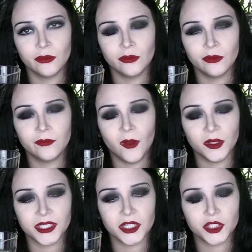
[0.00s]

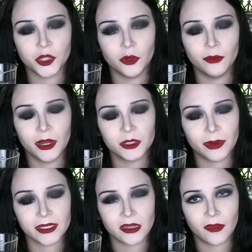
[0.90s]
fault it too much
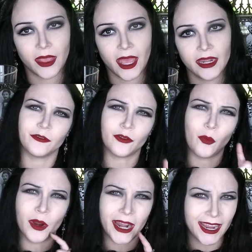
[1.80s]
based on that. From
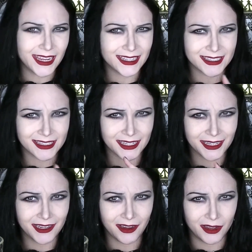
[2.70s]
what I can
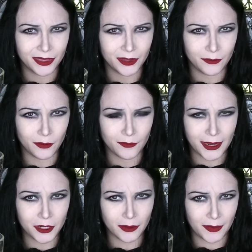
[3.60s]
see on the
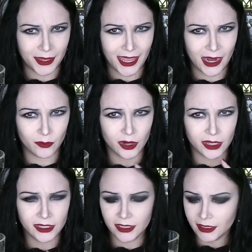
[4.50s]
viewfinder on the
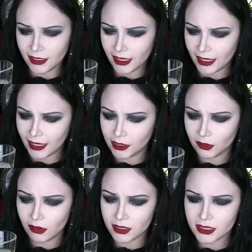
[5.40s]
camera, it
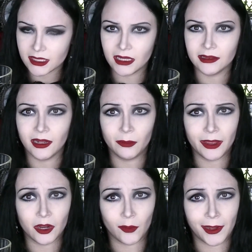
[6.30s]
looks a little
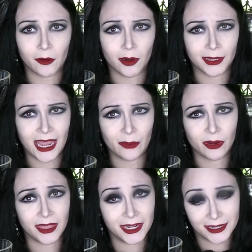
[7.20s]
bit greener on camera
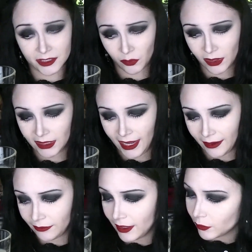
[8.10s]
than it does in real
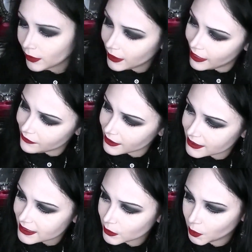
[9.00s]
life. In real life,
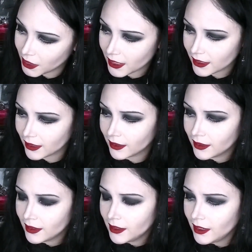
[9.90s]
it's looking
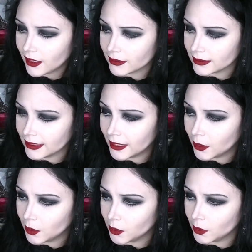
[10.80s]
a
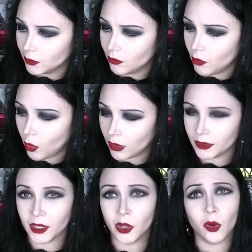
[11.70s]
little more
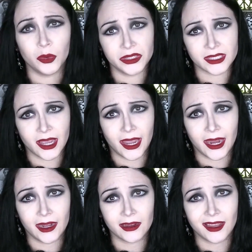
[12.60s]
on the gold
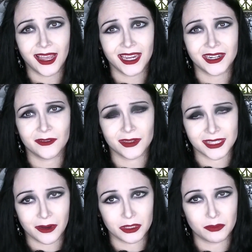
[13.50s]
side, kind of as
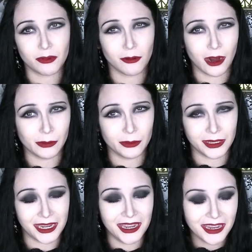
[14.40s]
I was probably